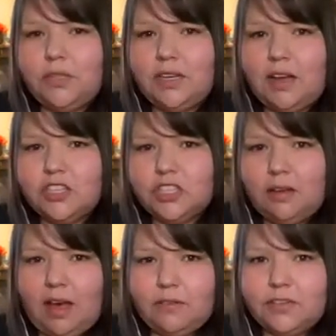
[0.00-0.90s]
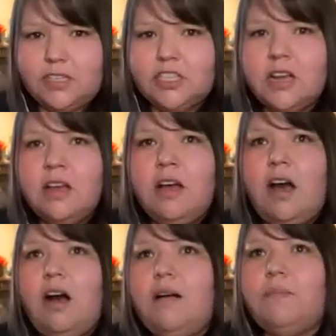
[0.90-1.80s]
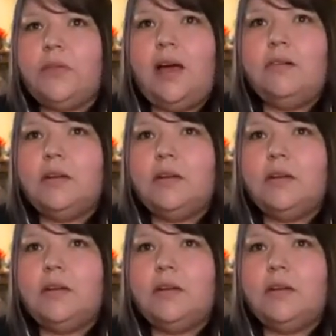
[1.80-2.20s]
the national average. Um, I